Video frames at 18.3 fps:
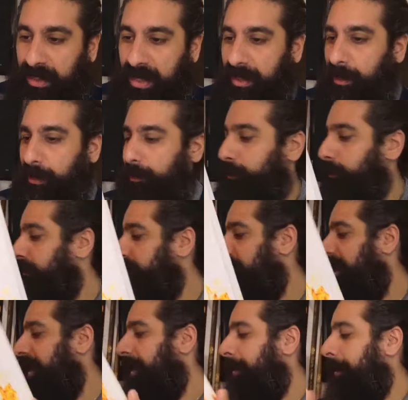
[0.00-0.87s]

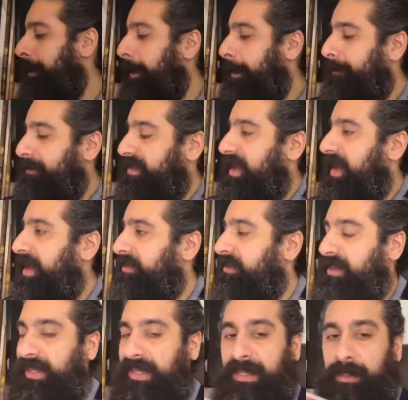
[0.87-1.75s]
Hallelujah.
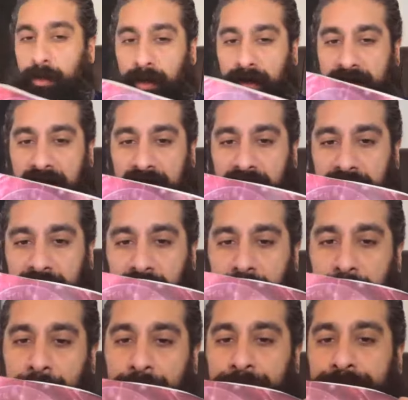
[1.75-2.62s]
And the Enoch
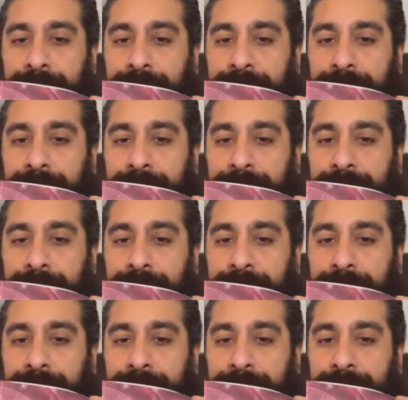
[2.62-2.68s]
calendar.